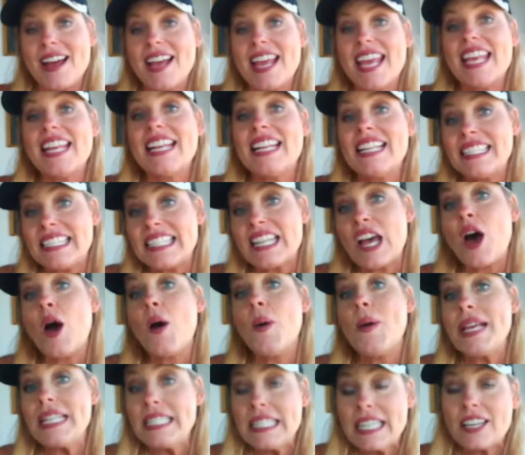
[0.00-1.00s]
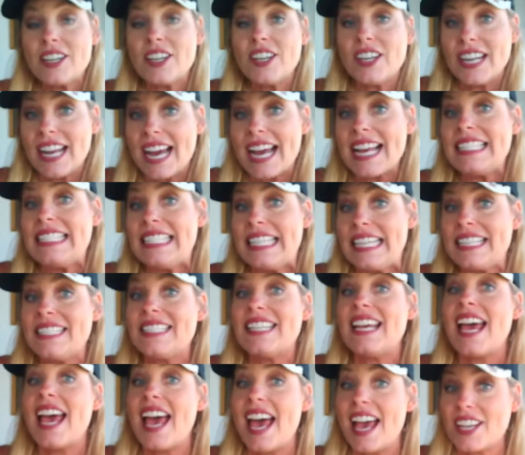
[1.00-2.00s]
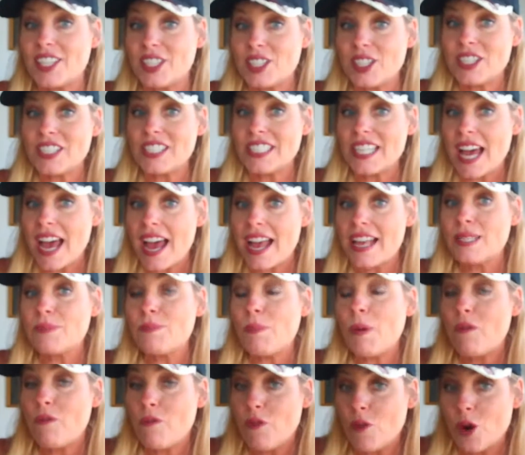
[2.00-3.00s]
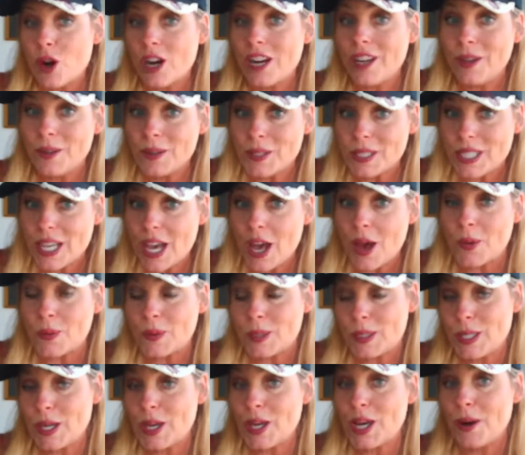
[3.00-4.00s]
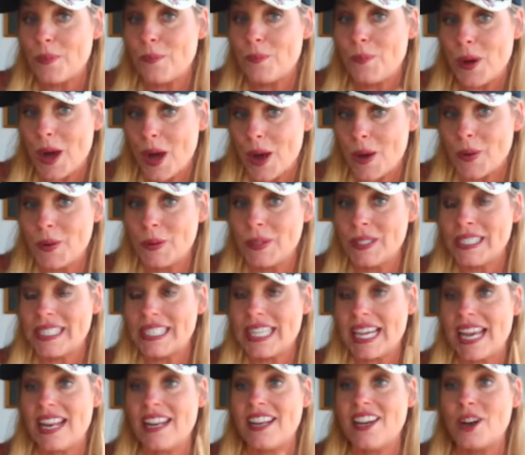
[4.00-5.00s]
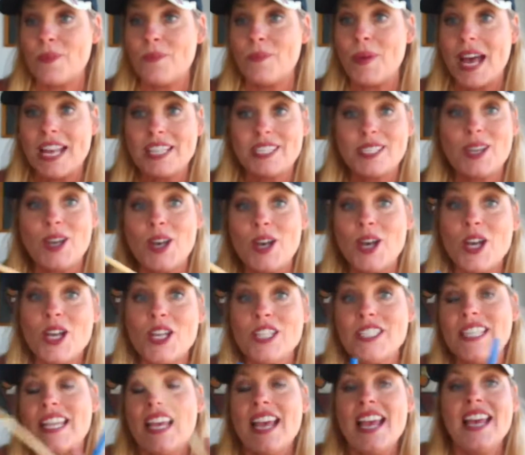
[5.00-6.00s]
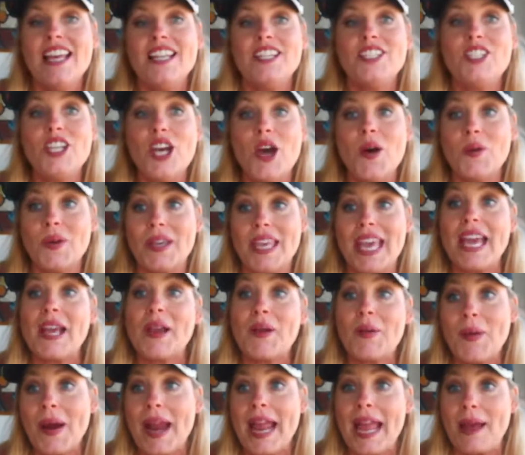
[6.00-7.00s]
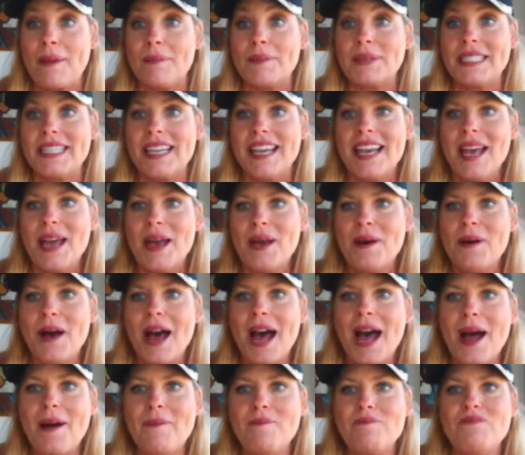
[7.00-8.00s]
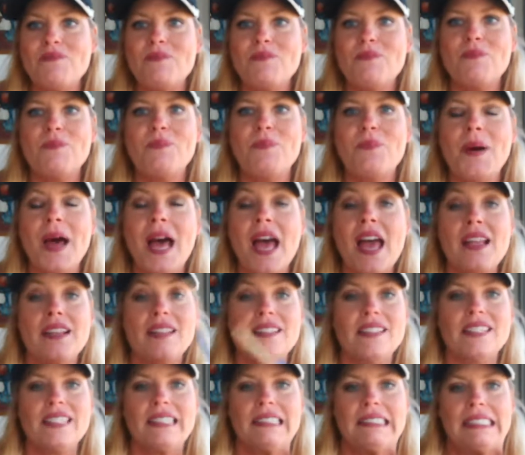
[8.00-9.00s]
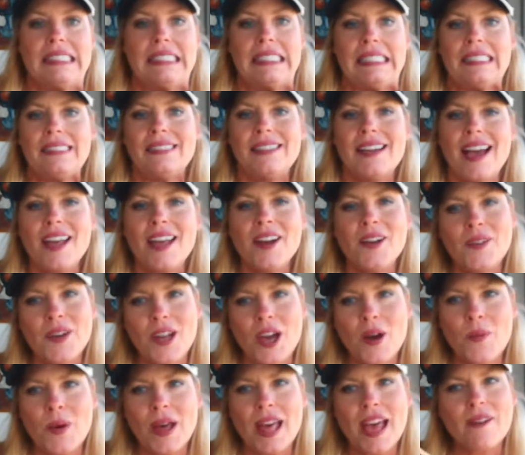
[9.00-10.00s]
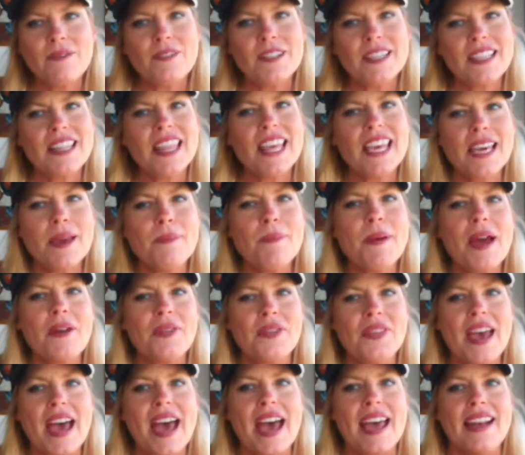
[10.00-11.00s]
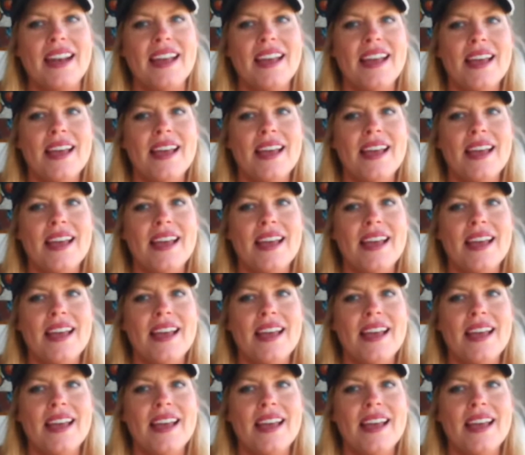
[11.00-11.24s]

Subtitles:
it is always a good idea to exercise before you sew, so your bones and your muscles don't get cramped. But I don't know. We'll have to think about that.